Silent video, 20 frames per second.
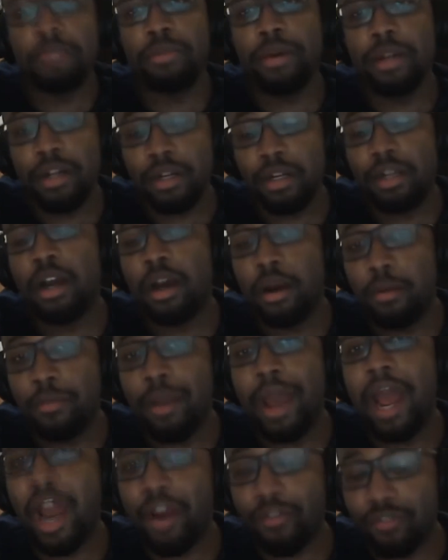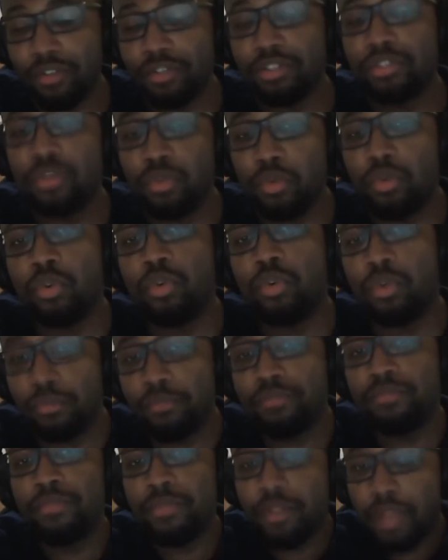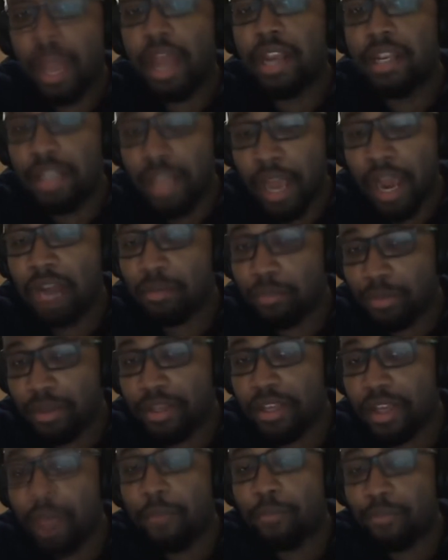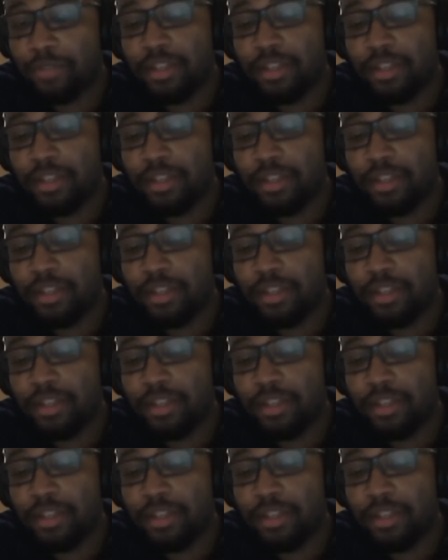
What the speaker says: you better come after school at 9 p.m.